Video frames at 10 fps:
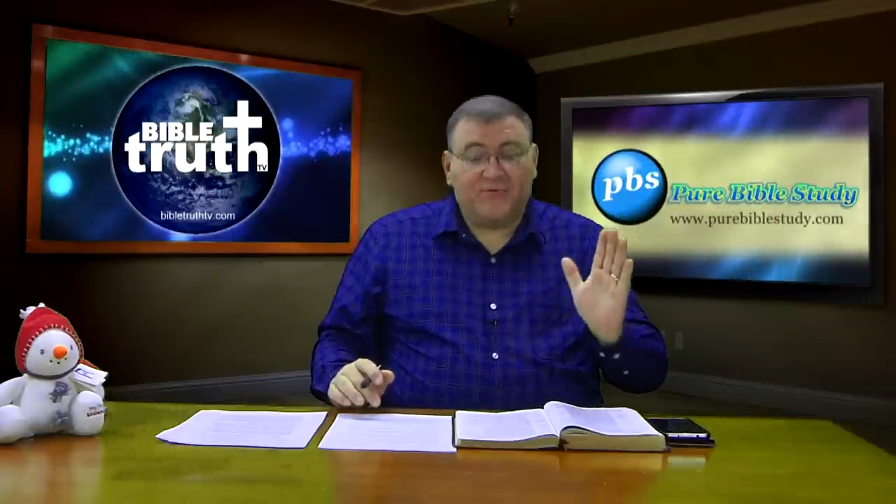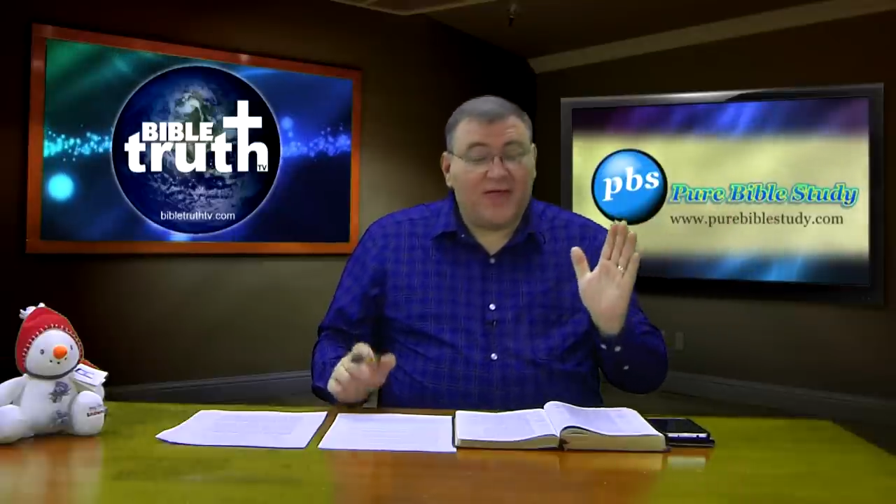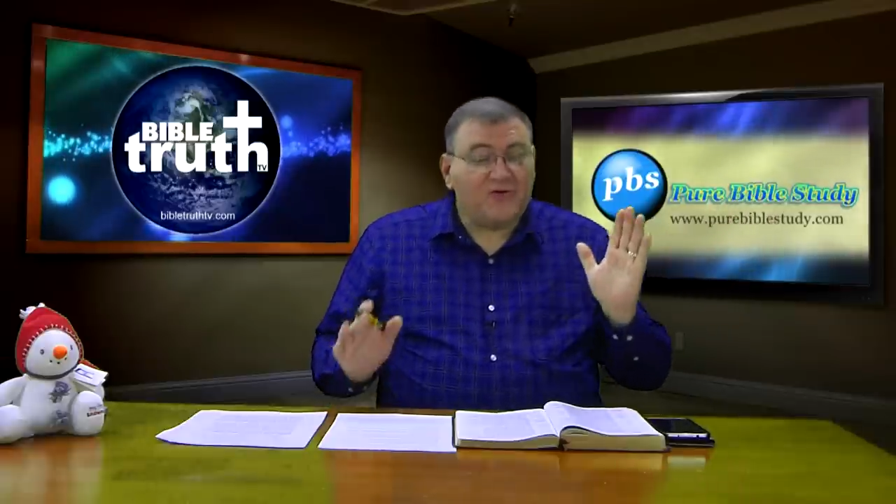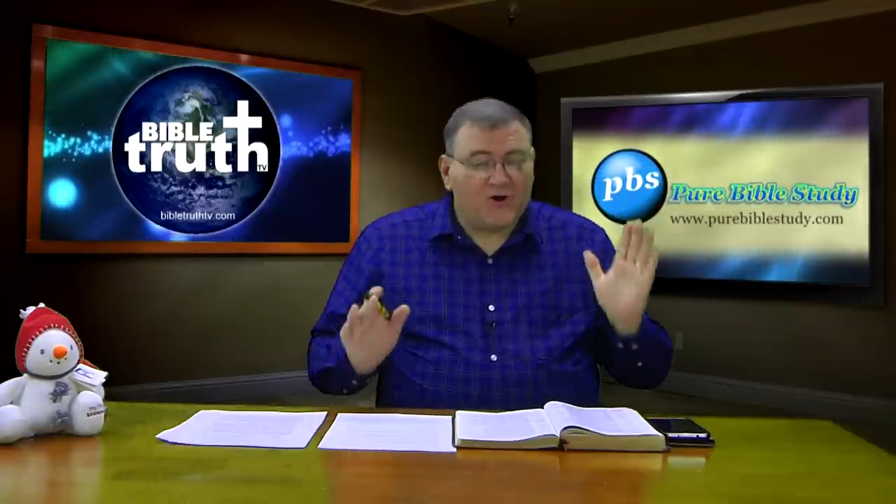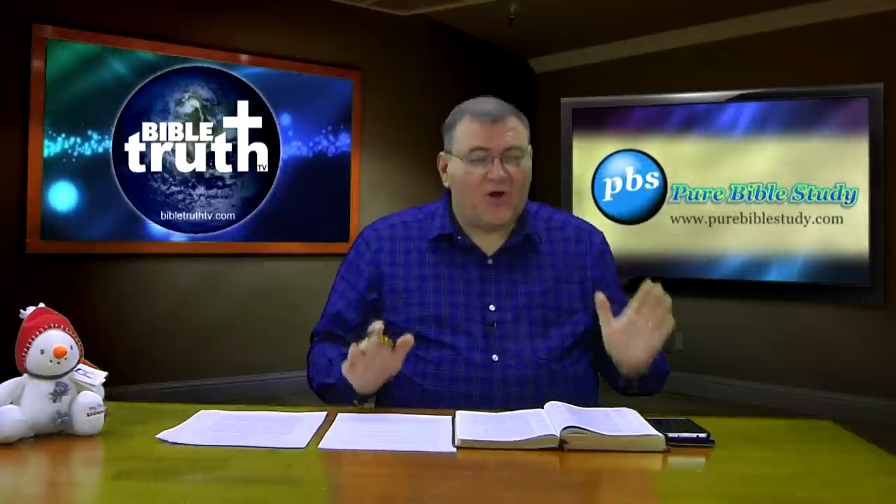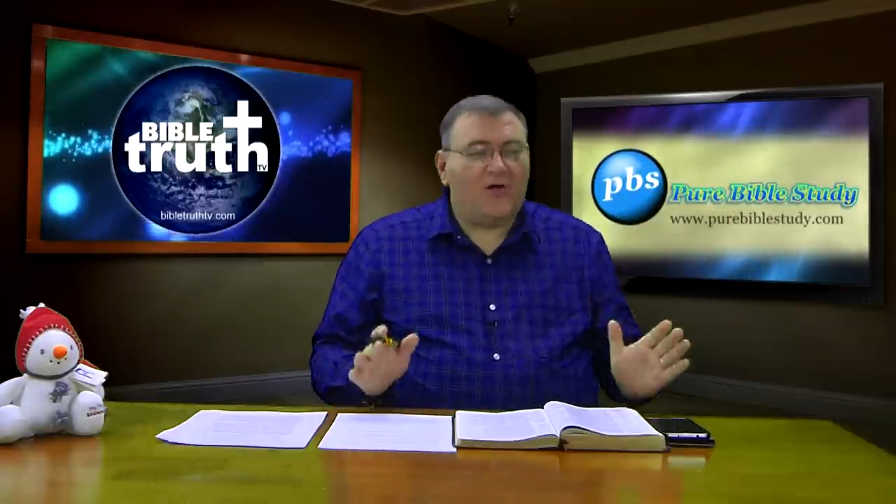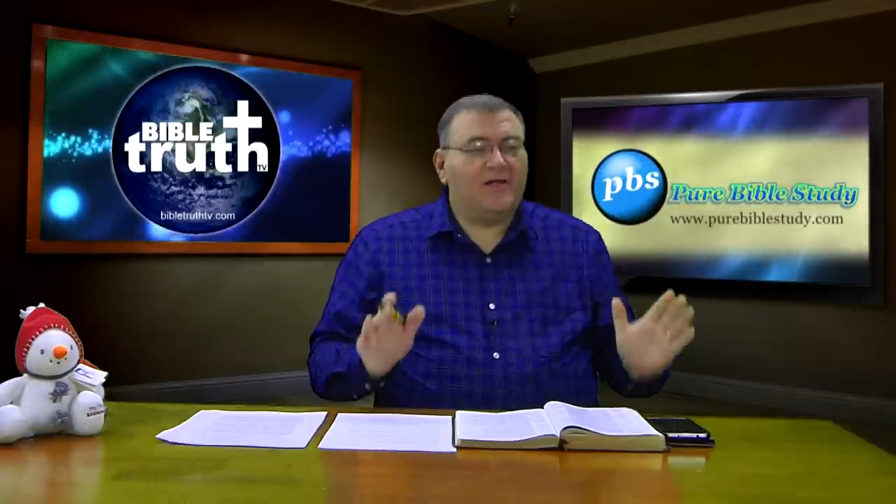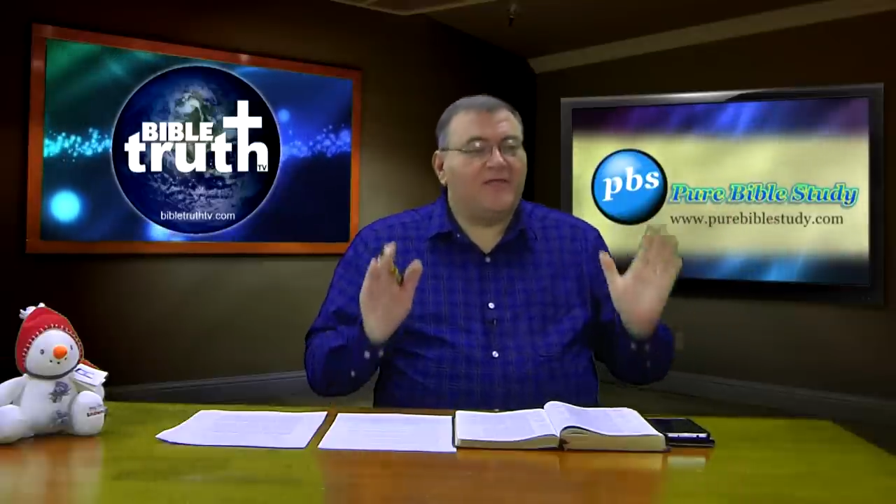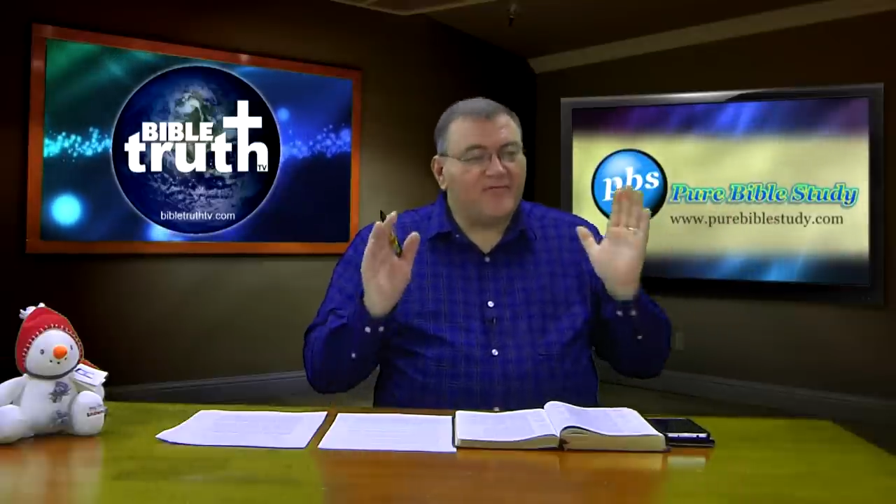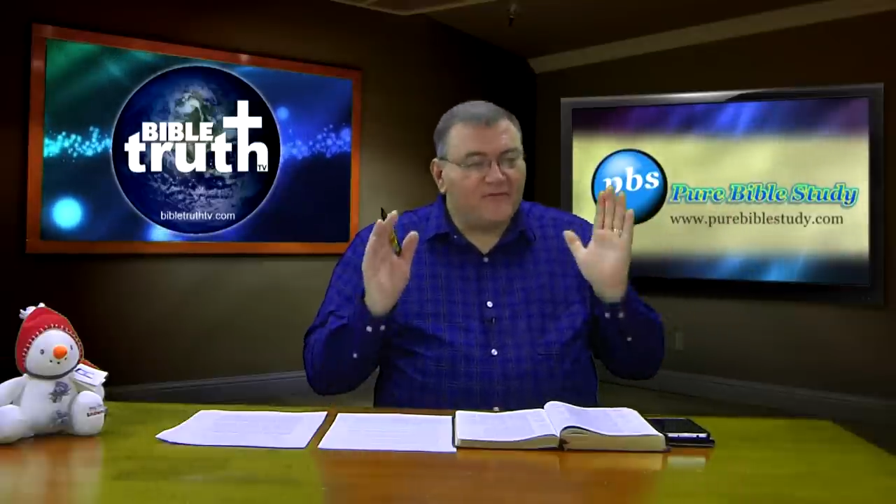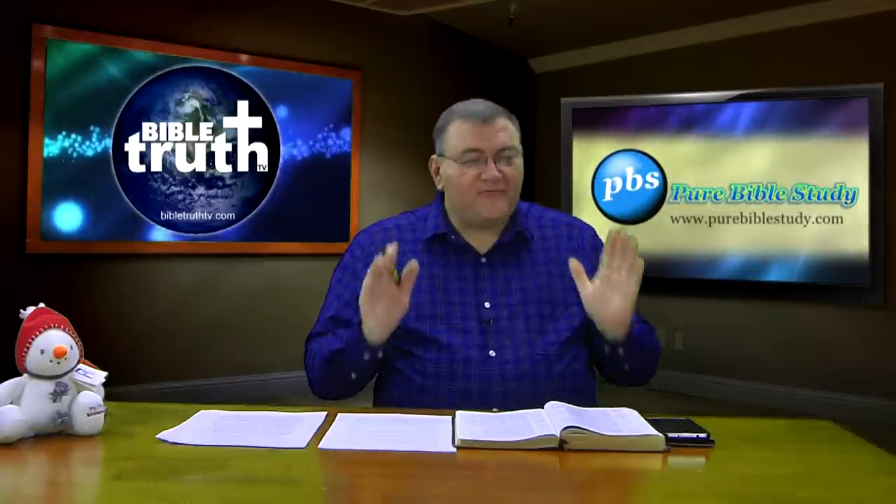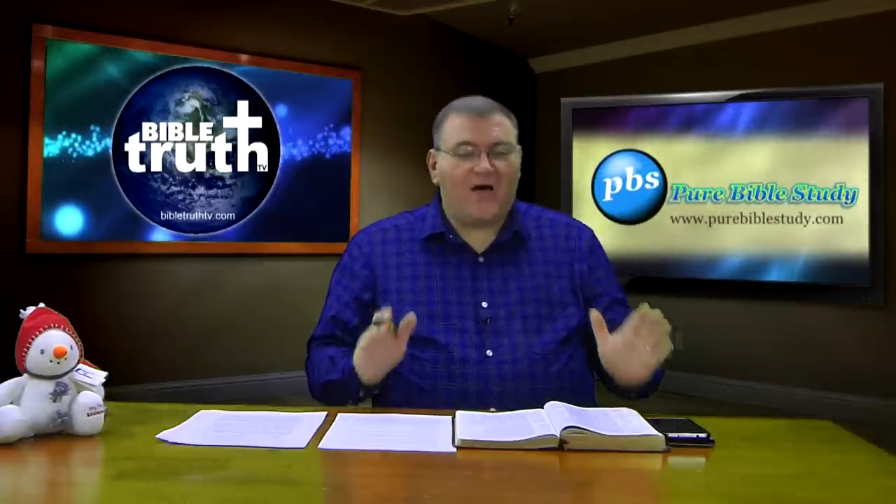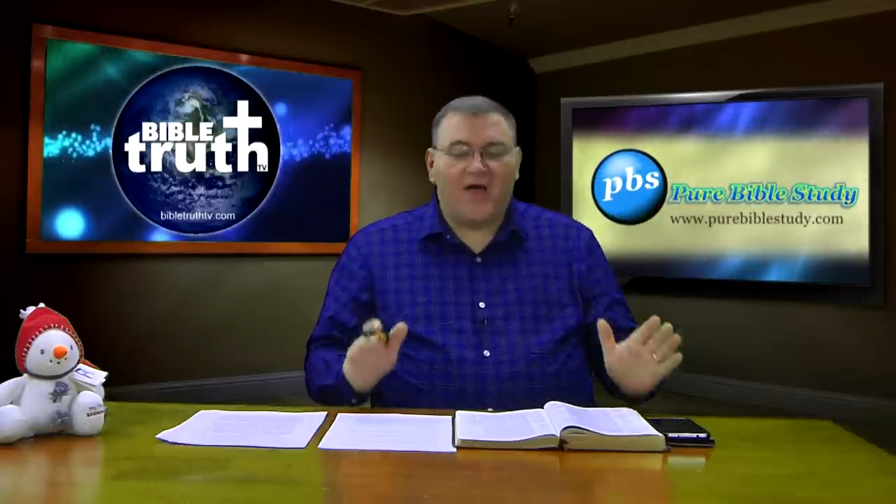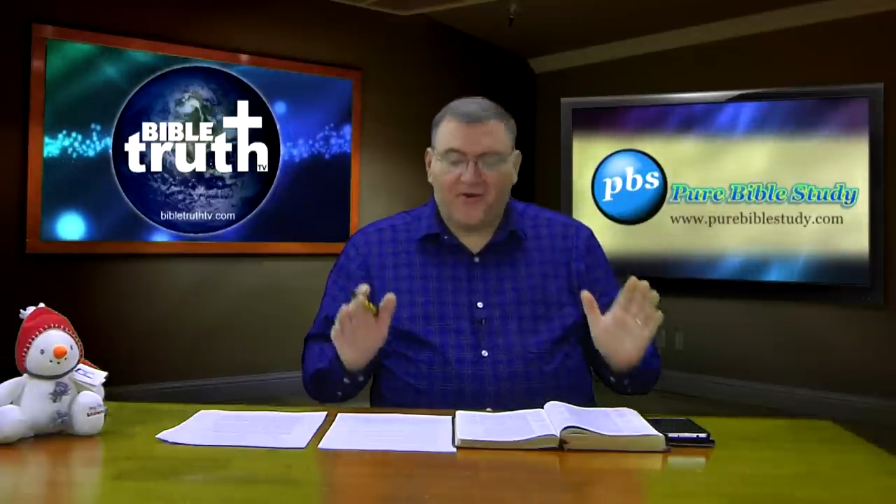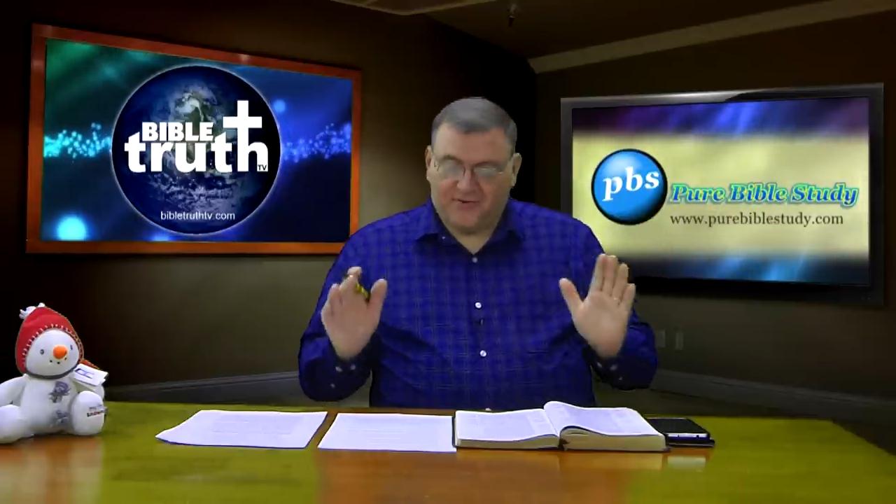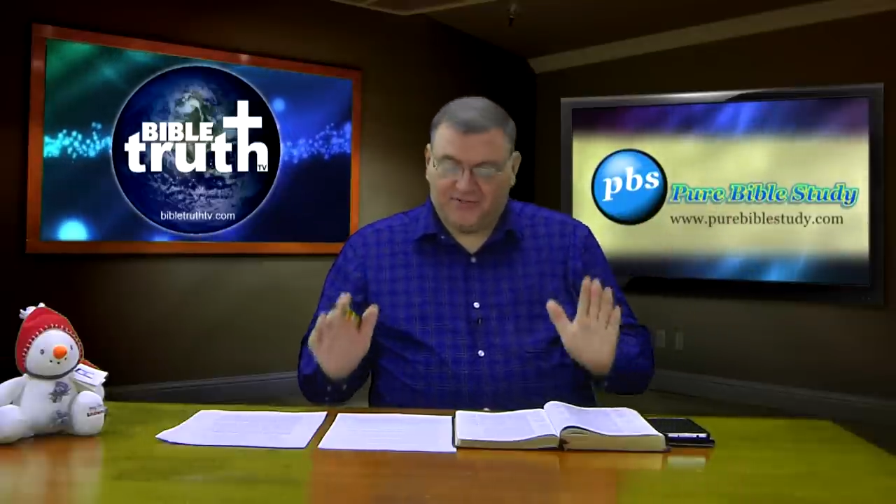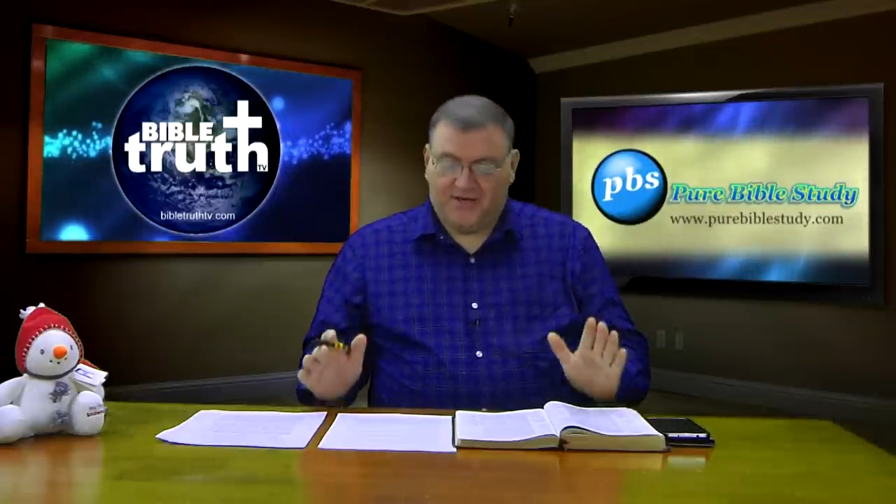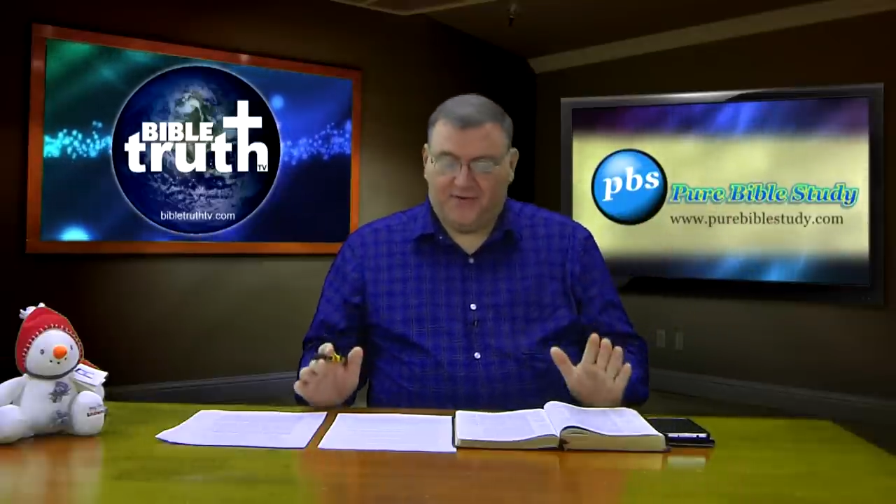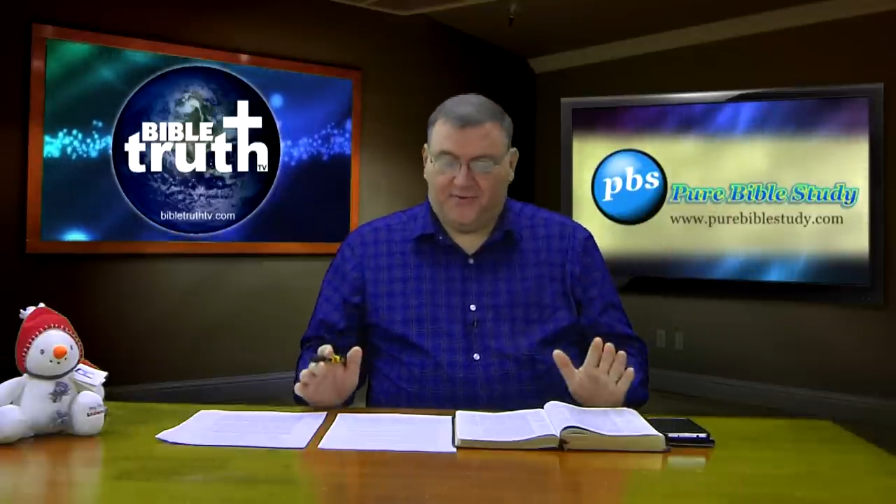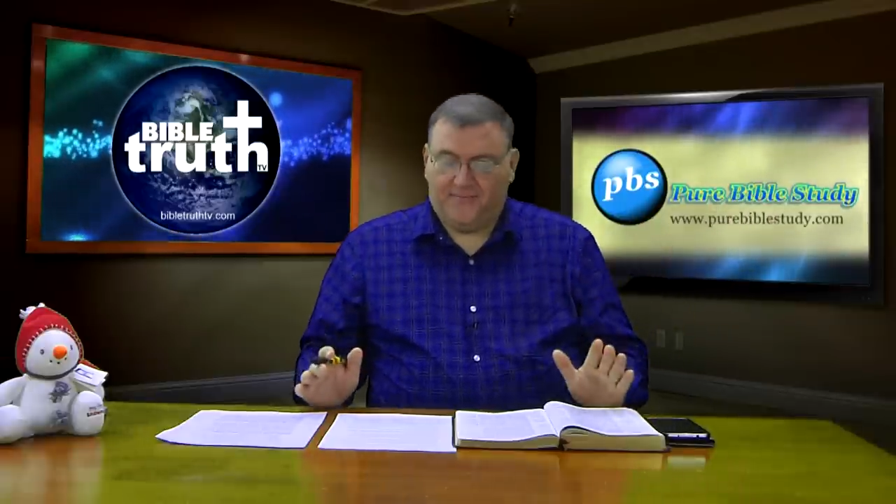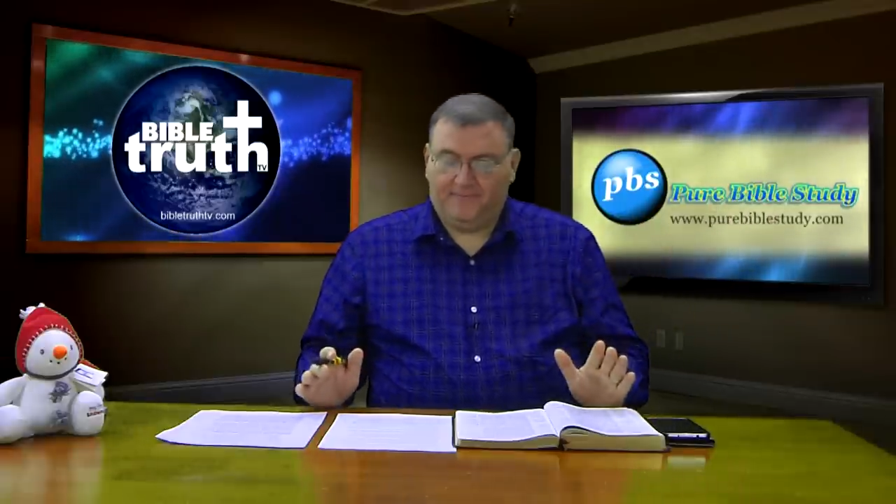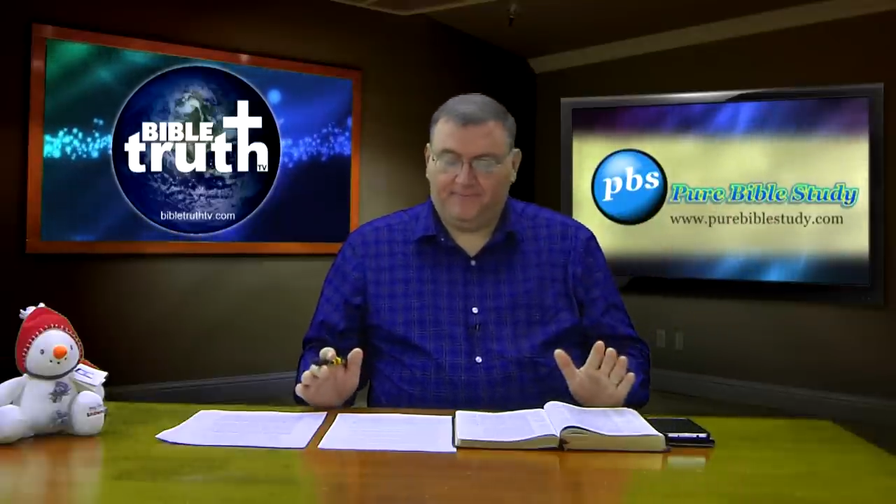They call it the fire tunnel.